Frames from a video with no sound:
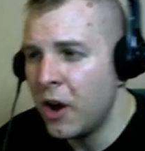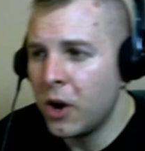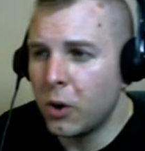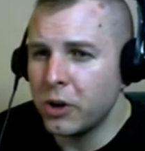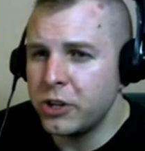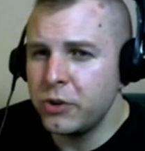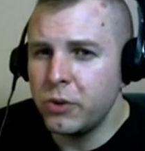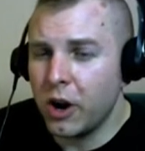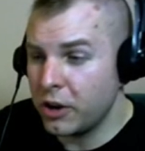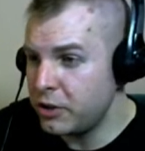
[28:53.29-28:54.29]
Or are
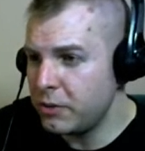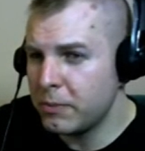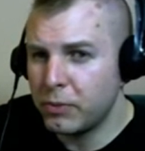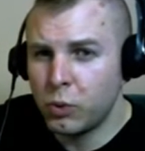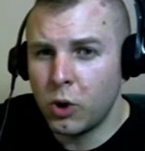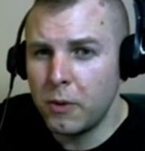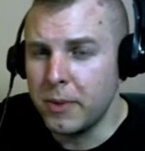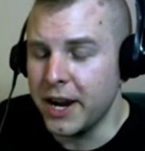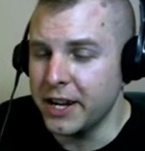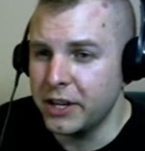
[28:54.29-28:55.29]
you, are you quote mining?